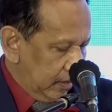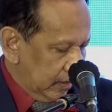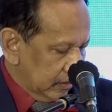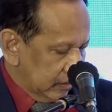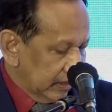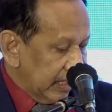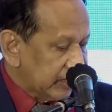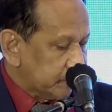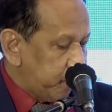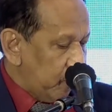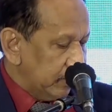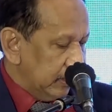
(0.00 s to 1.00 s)
The next
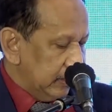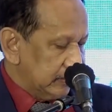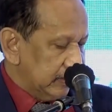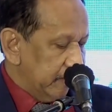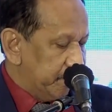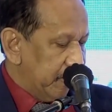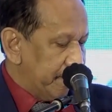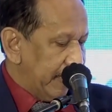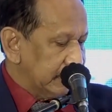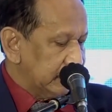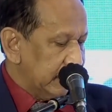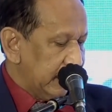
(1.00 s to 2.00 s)
point is
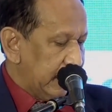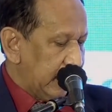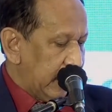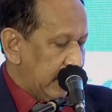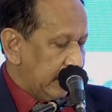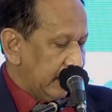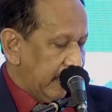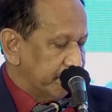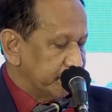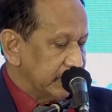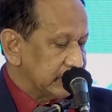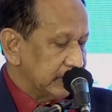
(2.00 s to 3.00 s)
implementing AI
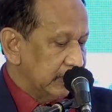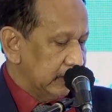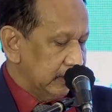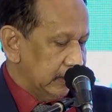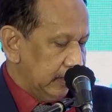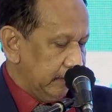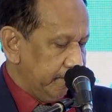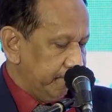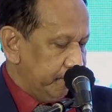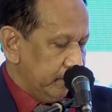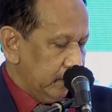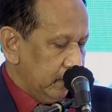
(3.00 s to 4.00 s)
and machine learning
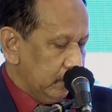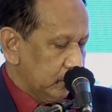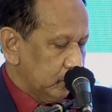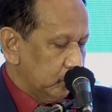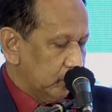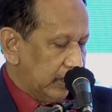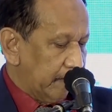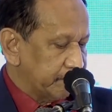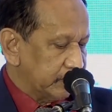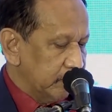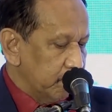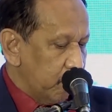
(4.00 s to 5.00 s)
to
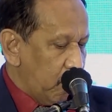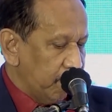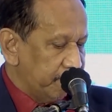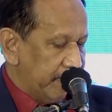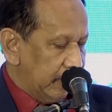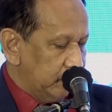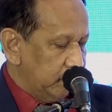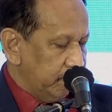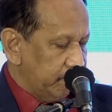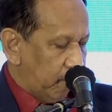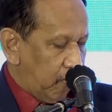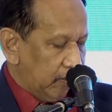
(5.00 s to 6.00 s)
capture more value
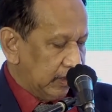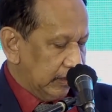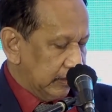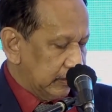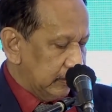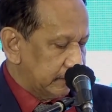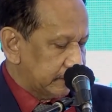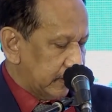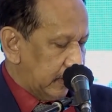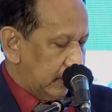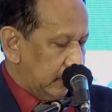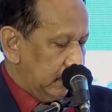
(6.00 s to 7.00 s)
for clinical
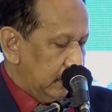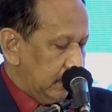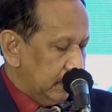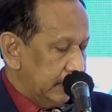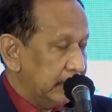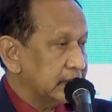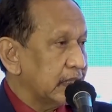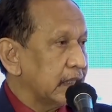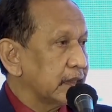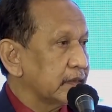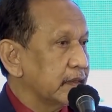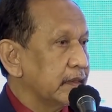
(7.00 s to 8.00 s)
trial
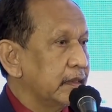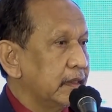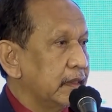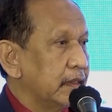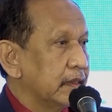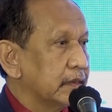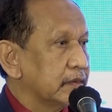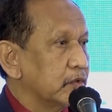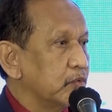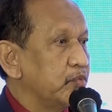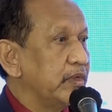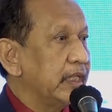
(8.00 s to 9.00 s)
data.
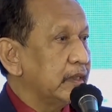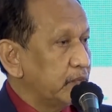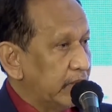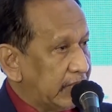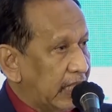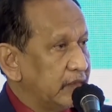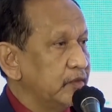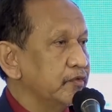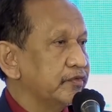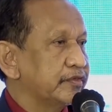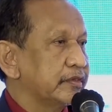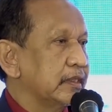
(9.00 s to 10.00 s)
So we can
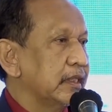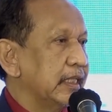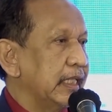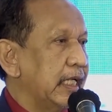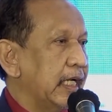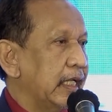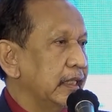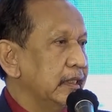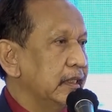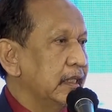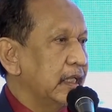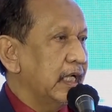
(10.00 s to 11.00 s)
use AI
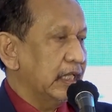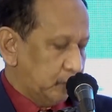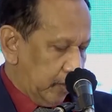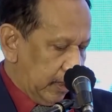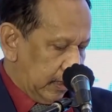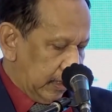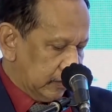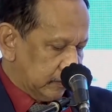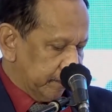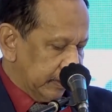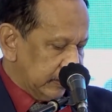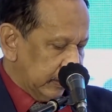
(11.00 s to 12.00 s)
as well
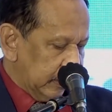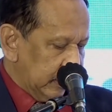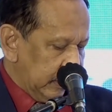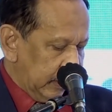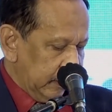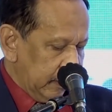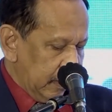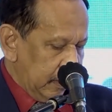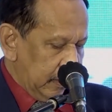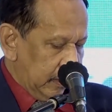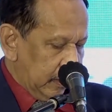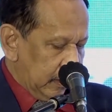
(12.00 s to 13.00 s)
as machine learning
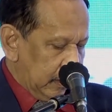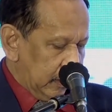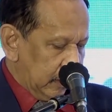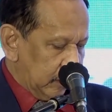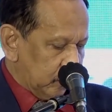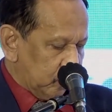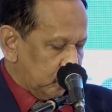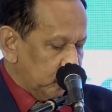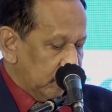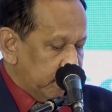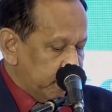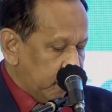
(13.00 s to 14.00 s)
to
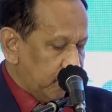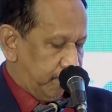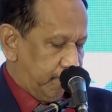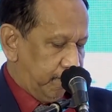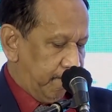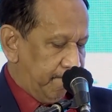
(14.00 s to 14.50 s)
improve